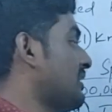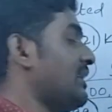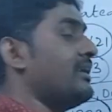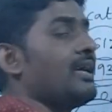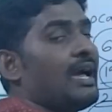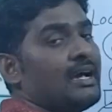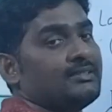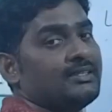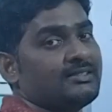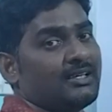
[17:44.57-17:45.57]
declared
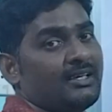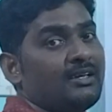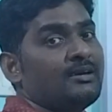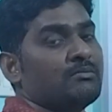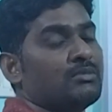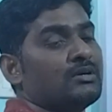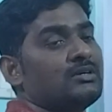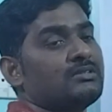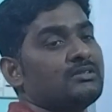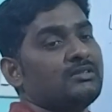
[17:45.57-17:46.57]
as it's a
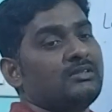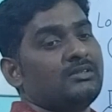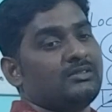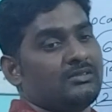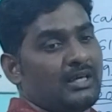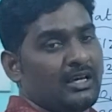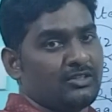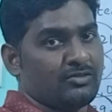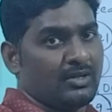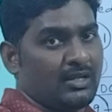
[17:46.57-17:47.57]
birds
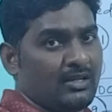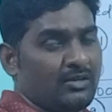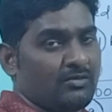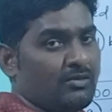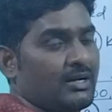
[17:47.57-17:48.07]
sanctuary.